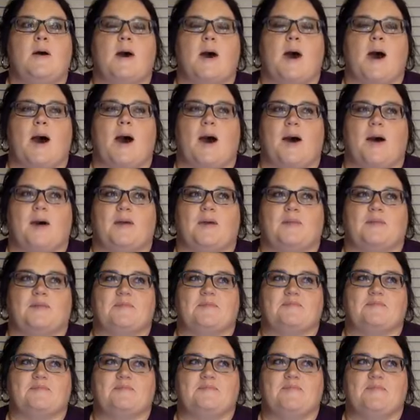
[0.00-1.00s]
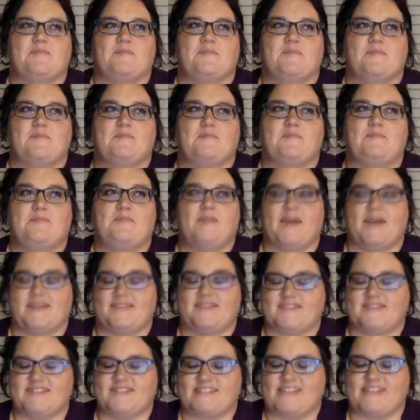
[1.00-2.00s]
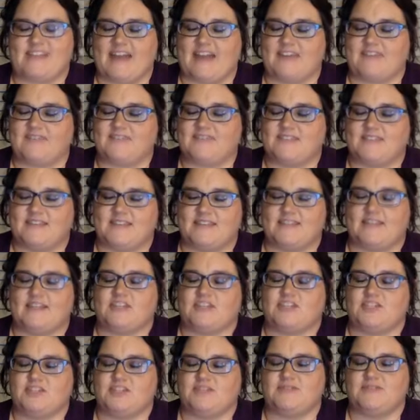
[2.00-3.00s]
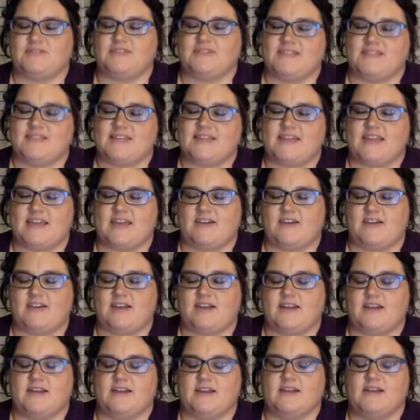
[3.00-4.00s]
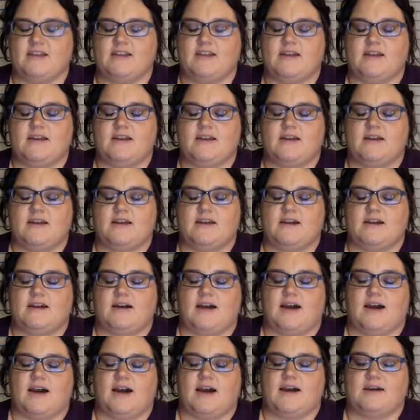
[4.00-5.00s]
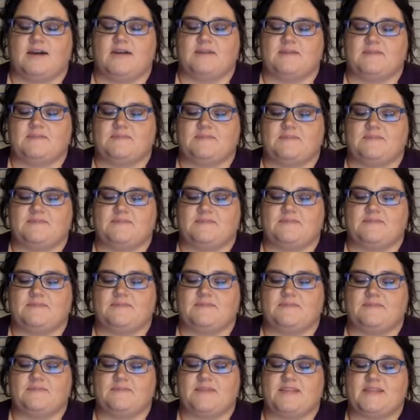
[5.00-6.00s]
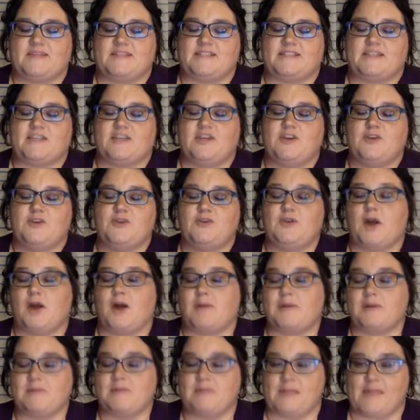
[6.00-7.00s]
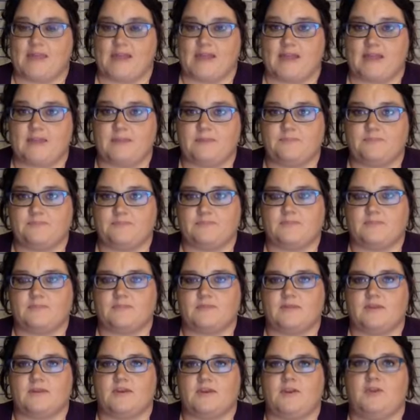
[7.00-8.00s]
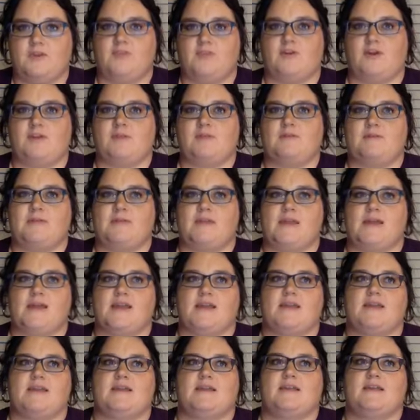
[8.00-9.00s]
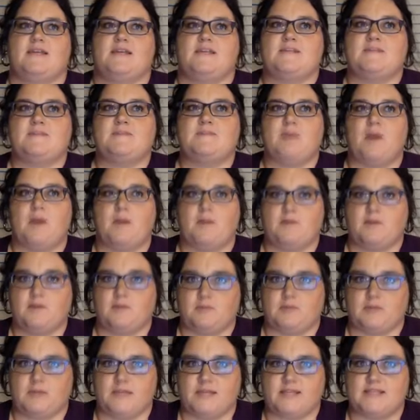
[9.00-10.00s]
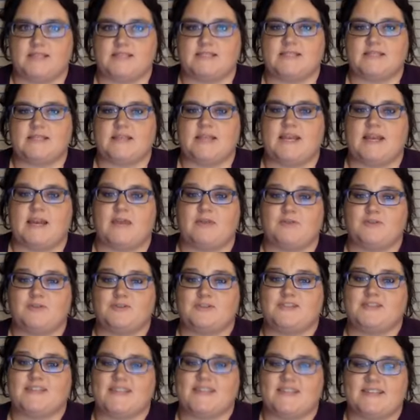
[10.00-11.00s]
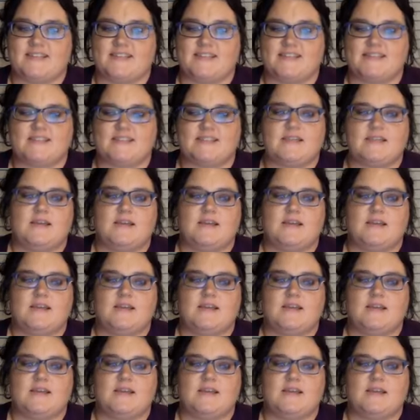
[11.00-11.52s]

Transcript: um, but the staff said that she was in the area. Um, but it's Hunama Bay. Hunama Bay is a popular place, and I will say this.